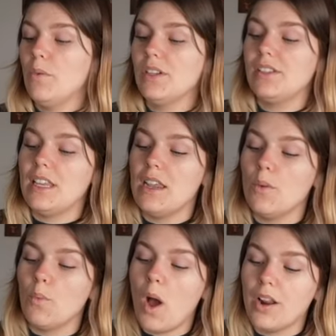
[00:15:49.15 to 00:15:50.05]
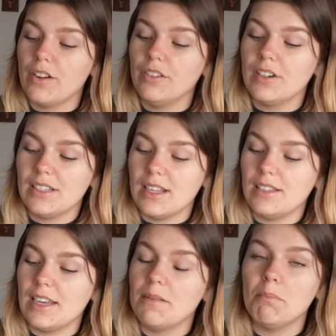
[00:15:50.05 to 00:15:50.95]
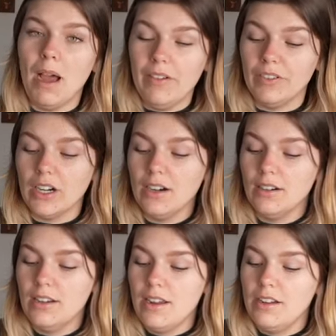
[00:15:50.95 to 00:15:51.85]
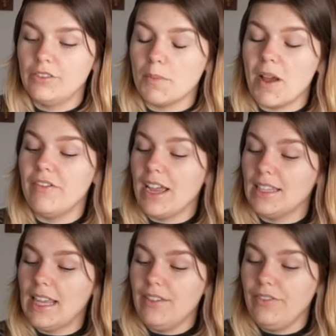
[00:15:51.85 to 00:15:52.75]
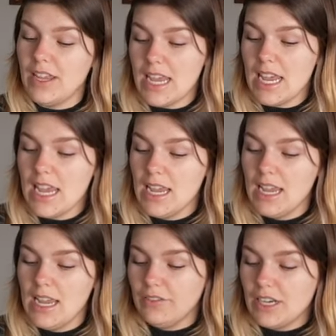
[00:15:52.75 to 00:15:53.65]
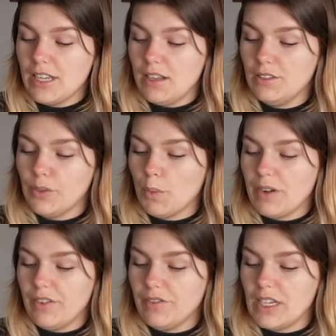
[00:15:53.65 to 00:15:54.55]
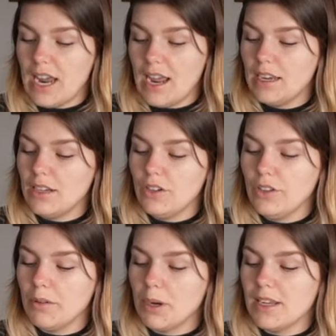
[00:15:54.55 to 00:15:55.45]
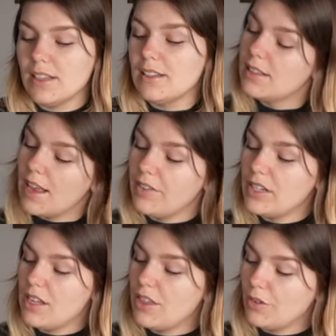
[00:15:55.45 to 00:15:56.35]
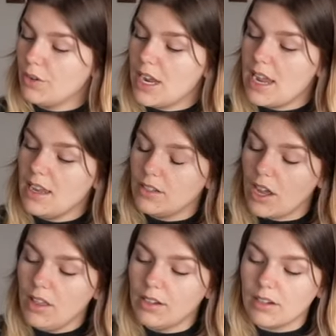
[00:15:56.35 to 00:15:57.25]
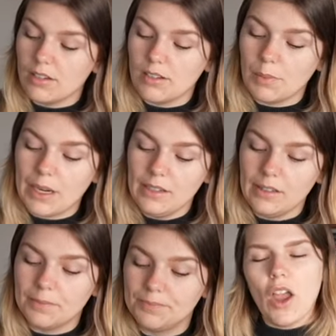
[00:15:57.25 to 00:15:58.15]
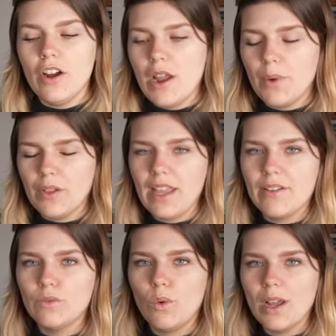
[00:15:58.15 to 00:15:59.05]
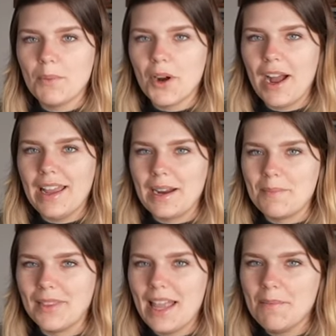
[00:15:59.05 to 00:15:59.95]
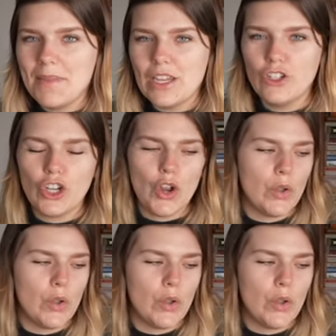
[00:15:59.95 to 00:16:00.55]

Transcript: was the water resistant puffer from Avec Les Filles. Retails for $159, Nuuly price is $73. Wow. All right, we only have one more item. Let me show